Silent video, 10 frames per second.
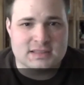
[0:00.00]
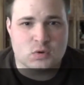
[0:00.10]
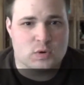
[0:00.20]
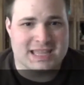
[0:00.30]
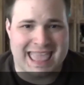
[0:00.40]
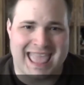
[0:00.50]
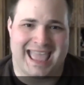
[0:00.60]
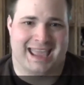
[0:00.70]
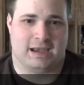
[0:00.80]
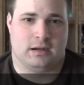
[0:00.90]
that we
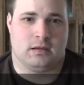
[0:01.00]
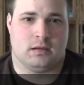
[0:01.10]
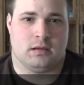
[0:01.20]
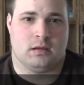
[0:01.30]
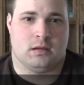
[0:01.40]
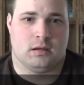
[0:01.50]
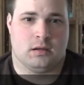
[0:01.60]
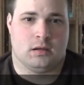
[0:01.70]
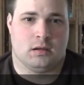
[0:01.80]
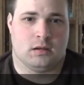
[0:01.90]
can
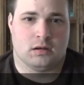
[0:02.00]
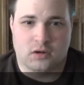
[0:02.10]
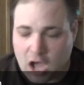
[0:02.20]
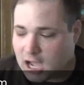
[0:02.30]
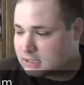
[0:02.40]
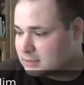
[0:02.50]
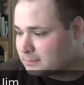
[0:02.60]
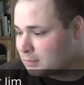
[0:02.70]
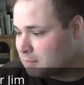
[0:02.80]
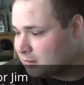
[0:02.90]
not to
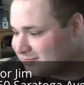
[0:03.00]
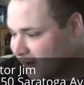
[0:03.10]
promote